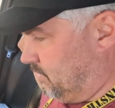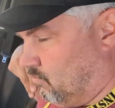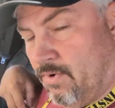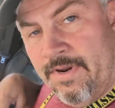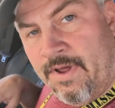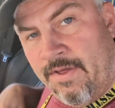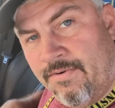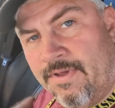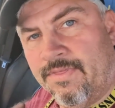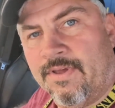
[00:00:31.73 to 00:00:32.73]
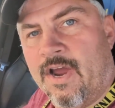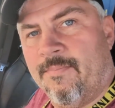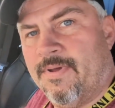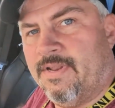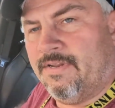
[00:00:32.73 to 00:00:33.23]
to run underneath the
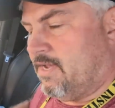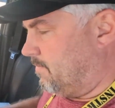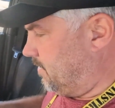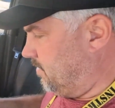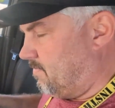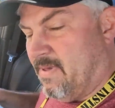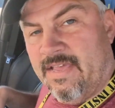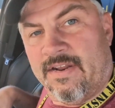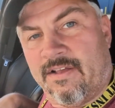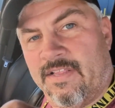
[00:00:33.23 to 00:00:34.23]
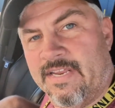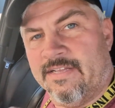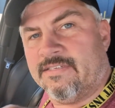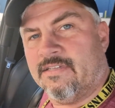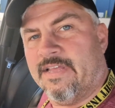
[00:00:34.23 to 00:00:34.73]
carpet and come under and make it a
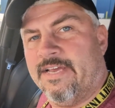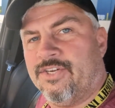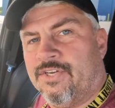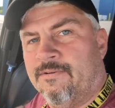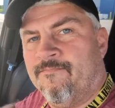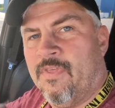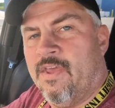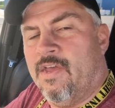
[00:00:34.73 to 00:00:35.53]
clean installation